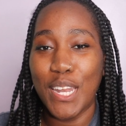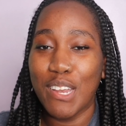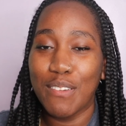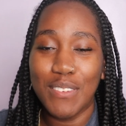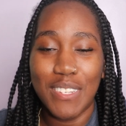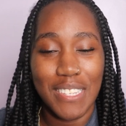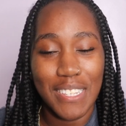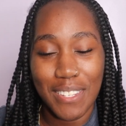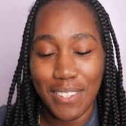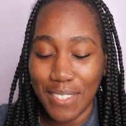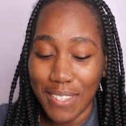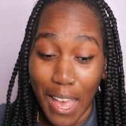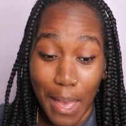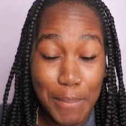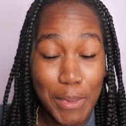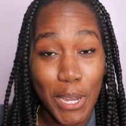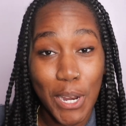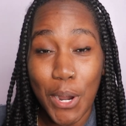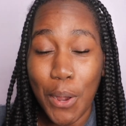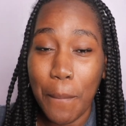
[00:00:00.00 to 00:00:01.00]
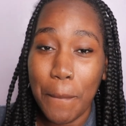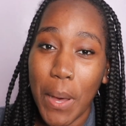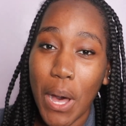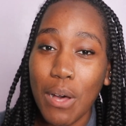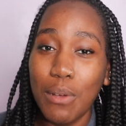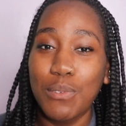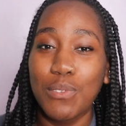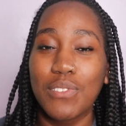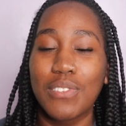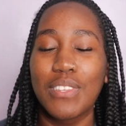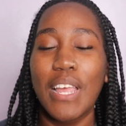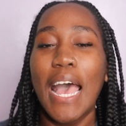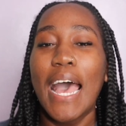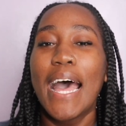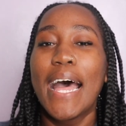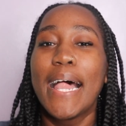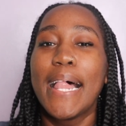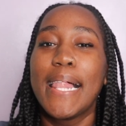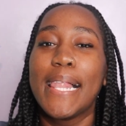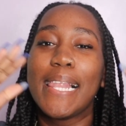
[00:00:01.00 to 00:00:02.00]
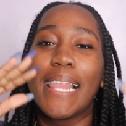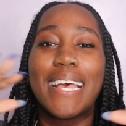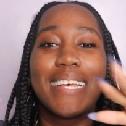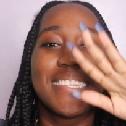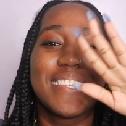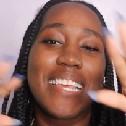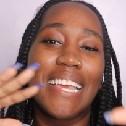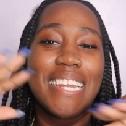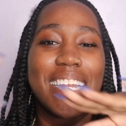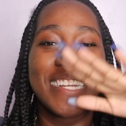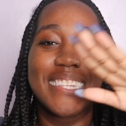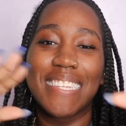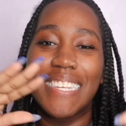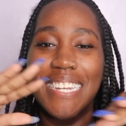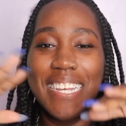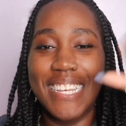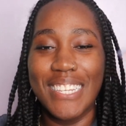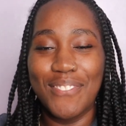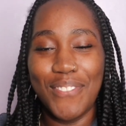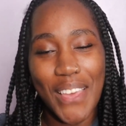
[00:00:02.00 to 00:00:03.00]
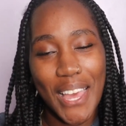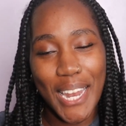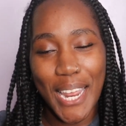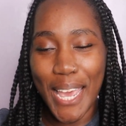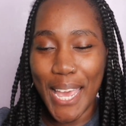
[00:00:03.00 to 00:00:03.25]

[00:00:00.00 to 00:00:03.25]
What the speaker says: every single time your girl posts. Let's get into this video.